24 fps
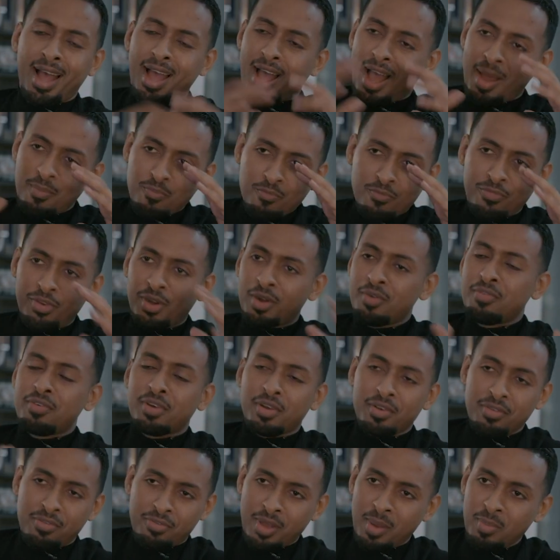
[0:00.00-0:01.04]
I'm very,
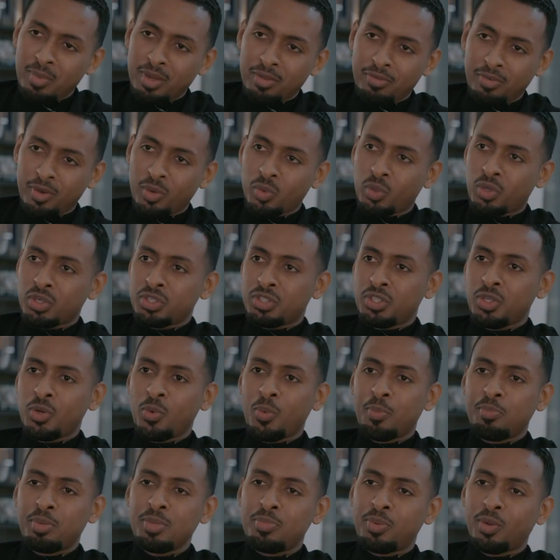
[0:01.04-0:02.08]
very family focused. You know,
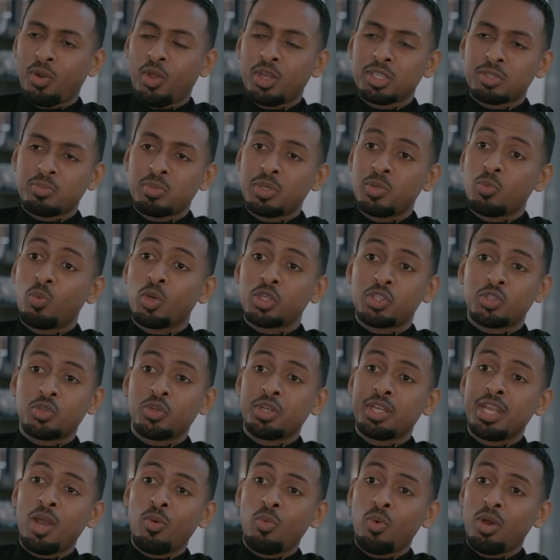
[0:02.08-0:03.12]
when people ask me, what's
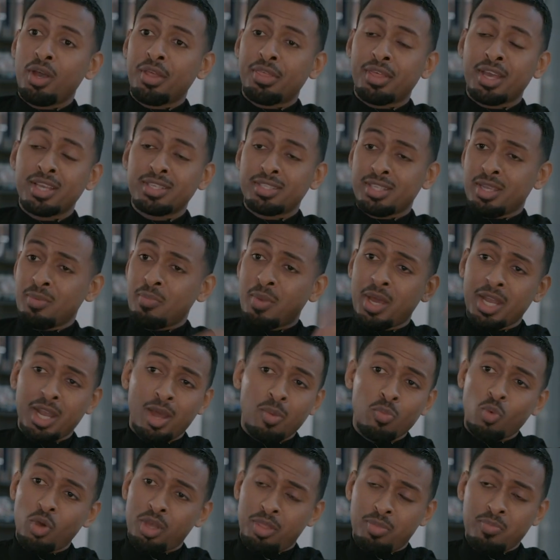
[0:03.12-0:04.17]
your net worth? I say, man,
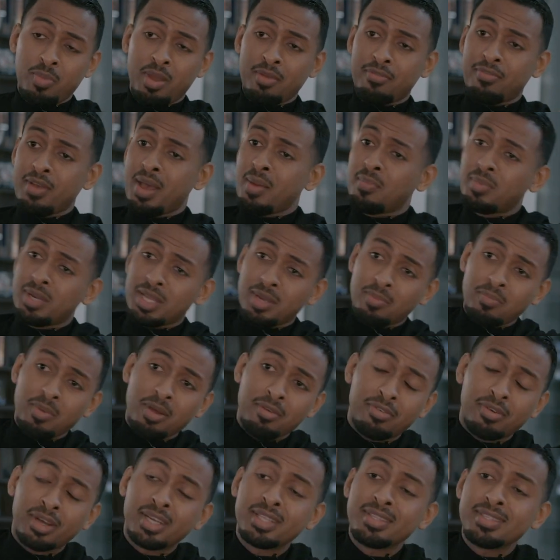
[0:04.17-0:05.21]
I'm worth my family and my
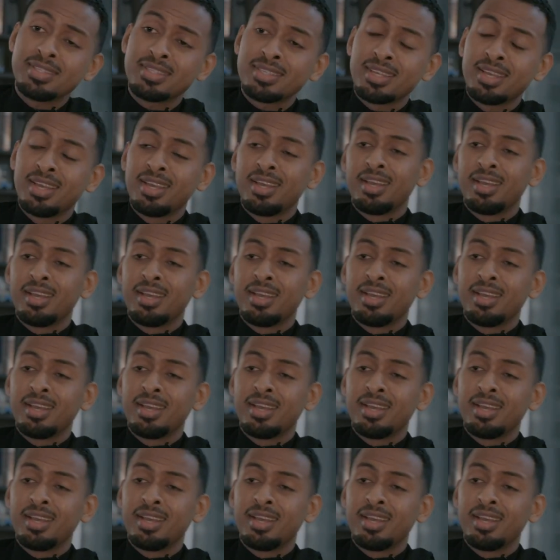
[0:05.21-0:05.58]
friends.